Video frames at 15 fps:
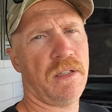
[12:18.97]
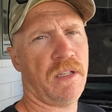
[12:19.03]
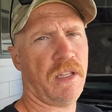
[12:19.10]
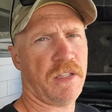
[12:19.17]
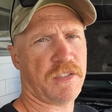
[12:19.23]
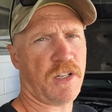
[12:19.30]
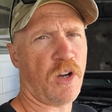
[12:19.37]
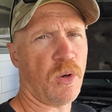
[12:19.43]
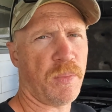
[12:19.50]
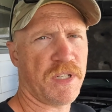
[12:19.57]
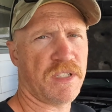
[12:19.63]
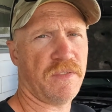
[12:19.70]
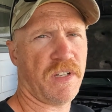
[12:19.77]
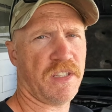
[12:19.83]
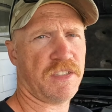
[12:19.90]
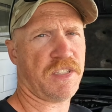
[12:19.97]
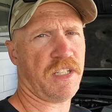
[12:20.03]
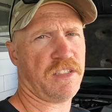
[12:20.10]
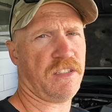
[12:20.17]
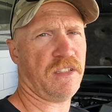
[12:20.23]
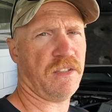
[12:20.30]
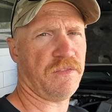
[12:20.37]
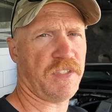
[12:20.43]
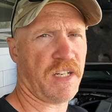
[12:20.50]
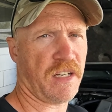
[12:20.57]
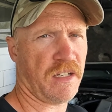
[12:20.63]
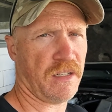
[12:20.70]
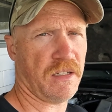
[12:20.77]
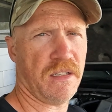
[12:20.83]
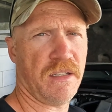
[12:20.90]
Now there's a whole bunch of other testing I've
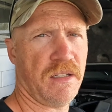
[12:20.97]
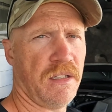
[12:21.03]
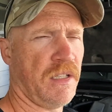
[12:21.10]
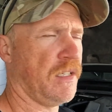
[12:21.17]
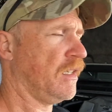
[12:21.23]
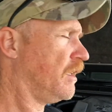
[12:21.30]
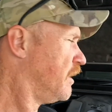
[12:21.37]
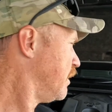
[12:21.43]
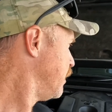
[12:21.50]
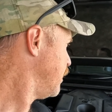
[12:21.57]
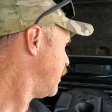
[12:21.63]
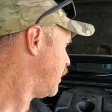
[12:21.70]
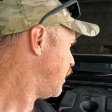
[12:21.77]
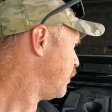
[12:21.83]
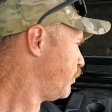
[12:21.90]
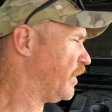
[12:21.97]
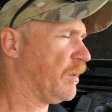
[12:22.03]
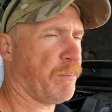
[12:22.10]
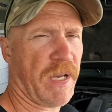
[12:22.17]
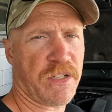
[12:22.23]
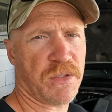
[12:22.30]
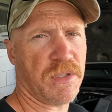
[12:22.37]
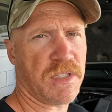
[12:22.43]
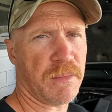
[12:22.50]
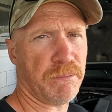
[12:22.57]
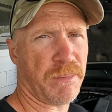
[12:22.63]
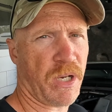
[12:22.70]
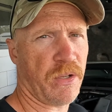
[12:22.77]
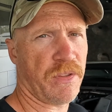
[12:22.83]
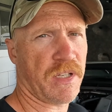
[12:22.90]
done with batteries in
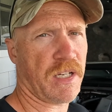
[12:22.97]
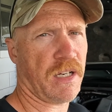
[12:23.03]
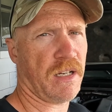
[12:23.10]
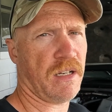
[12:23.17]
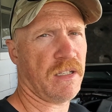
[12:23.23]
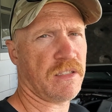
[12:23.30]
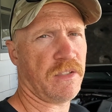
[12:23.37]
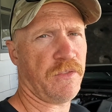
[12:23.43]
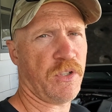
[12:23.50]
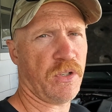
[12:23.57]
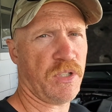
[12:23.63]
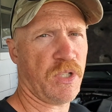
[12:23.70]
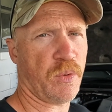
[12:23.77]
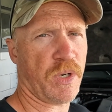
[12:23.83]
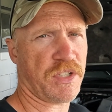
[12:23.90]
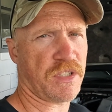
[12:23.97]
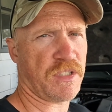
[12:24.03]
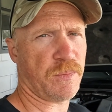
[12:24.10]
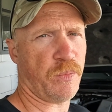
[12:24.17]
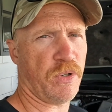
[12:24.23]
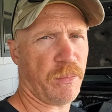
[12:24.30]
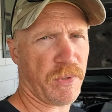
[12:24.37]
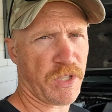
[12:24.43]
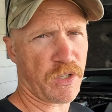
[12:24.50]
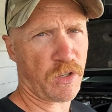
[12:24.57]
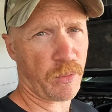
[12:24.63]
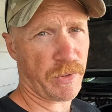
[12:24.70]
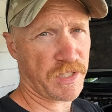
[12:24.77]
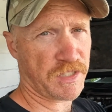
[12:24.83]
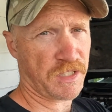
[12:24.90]
both cars. If you've got any questions, put them in the
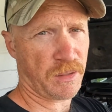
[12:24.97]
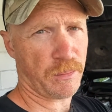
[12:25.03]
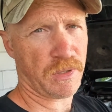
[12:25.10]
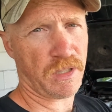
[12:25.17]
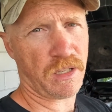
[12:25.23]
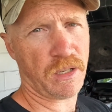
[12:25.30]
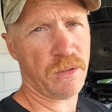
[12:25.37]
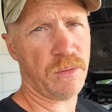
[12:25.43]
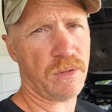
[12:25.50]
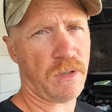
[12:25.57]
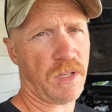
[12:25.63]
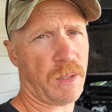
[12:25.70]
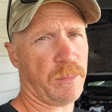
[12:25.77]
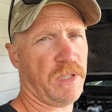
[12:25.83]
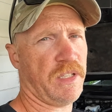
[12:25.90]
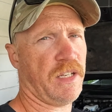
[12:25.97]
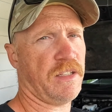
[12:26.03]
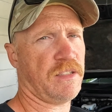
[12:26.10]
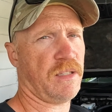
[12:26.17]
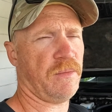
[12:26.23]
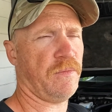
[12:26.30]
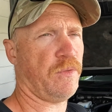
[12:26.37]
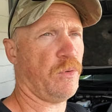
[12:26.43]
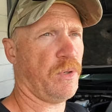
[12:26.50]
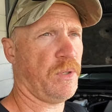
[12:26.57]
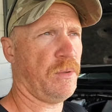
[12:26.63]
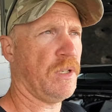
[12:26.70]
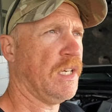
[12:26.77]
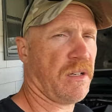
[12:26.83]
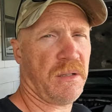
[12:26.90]
comments down below. I'll happily answer them for
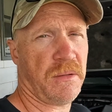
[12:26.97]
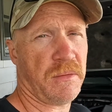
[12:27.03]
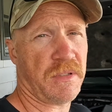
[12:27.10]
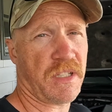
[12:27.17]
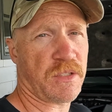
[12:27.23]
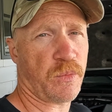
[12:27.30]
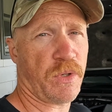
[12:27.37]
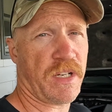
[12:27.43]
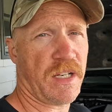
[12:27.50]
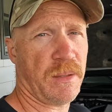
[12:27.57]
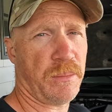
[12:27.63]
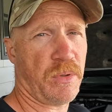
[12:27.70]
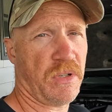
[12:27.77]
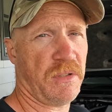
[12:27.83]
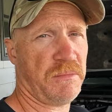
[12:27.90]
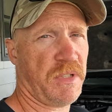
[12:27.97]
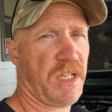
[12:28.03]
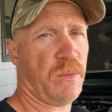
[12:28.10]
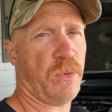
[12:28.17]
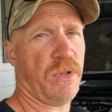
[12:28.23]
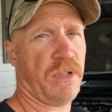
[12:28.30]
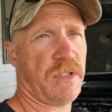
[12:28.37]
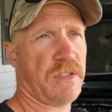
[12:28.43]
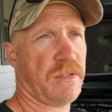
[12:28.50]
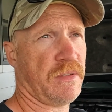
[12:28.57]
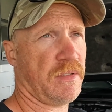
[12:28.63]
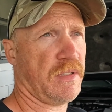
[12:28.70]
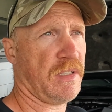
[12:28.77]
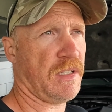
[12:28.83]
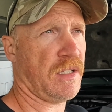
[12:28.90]
you. So does it work under bonnet? Yeah, it works.
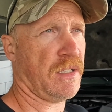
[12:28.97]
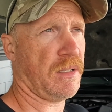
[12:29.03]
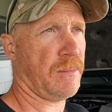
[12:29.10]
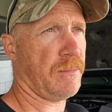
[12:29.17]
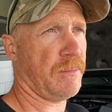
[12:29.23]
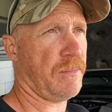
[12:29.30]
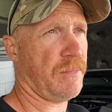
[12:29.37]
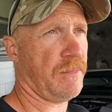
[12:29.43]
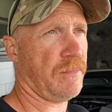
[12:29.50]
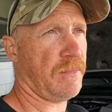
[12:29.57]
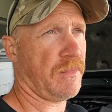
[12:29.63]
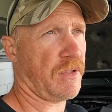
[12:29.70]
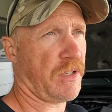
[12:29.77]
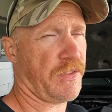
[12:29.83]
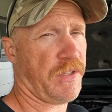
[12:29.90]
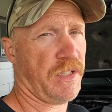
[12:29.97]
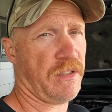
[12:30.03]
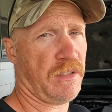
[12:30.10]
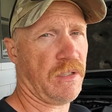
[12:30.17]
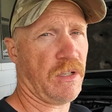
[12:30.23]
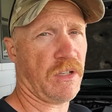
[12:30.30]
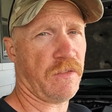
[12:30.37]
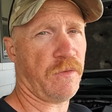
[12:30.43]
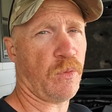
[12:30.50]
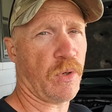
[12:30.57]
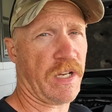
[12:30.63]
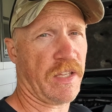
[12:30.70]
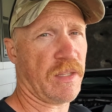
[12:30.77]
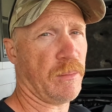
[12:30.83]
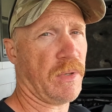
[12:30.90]
I think you've got to
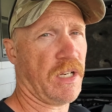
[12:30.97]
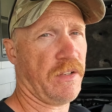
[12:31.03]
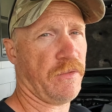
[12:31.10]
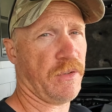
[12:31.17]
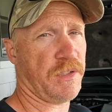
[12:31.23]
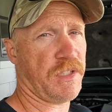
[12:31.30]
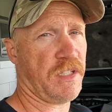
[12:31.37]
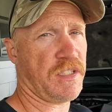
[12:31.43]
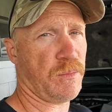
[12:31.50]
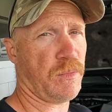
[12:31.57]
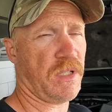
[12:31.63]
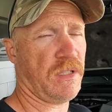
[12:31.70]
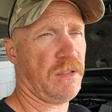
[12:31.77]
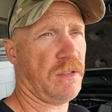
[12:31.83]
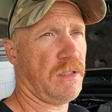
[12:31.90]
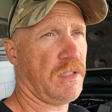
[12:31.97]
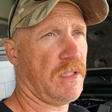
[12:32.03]
fork out the money for a decent one.